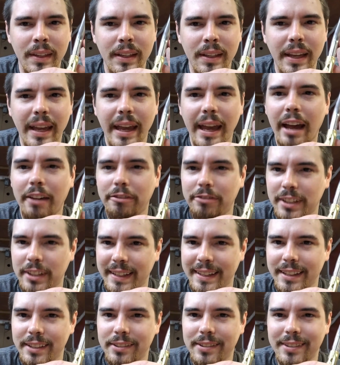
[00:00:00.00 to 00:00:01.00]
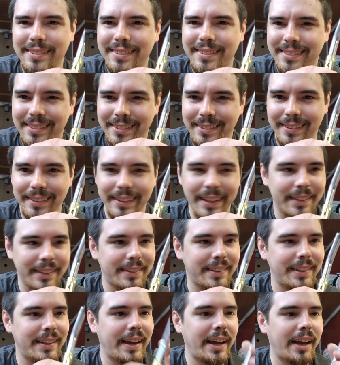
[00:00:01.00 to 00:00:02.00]
half an inch. It's just less
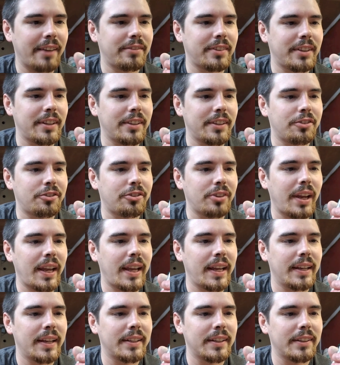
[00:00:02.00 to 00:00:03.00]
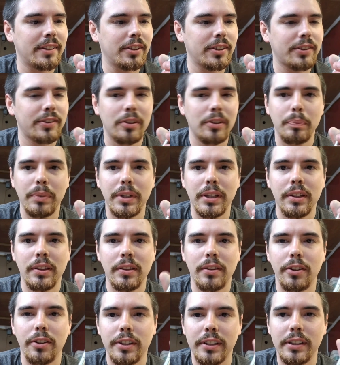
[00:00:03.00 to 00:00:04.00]
than half an inch, and it looks to be
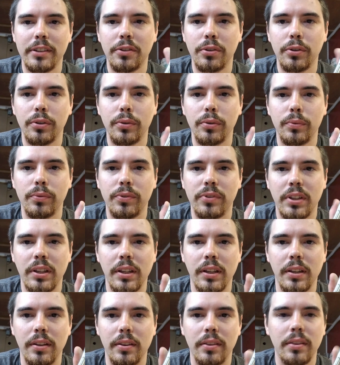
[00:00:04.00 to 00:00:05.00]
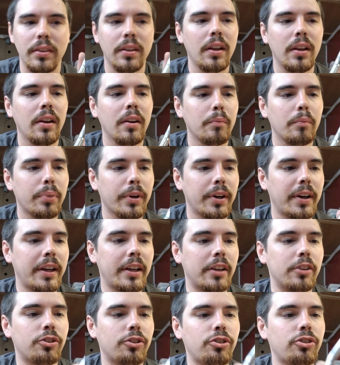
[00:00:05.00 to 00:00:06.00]
32 teeth per
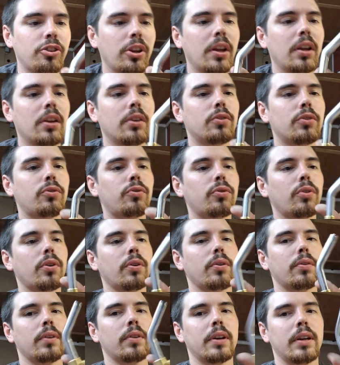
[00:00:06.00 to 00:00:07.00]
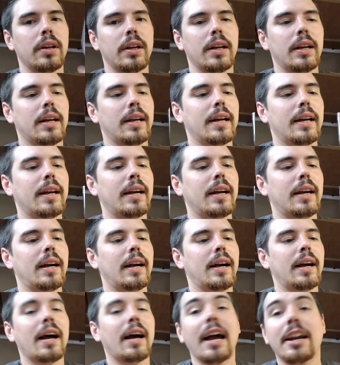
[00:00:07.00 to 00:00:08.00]
inch. So,
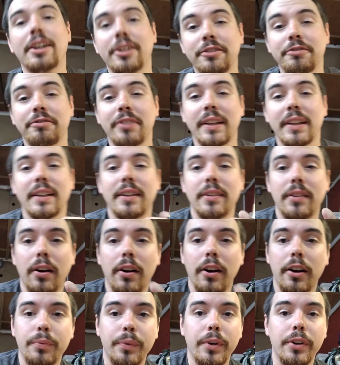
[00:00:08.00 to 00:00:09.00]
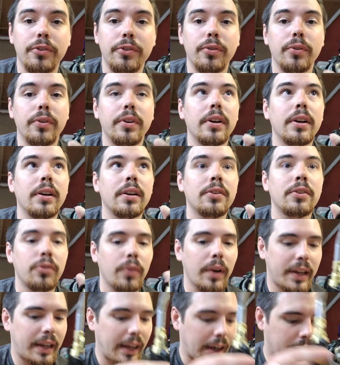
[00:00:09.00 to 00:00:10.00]
I couldn't find that at the hardware store, so I
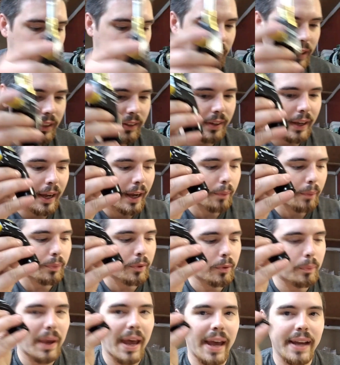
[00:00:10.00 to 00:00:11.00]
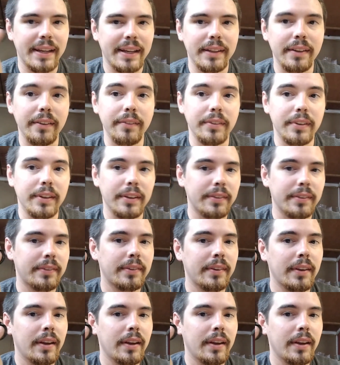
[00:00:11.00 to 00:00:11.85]
can't really tap the back end of this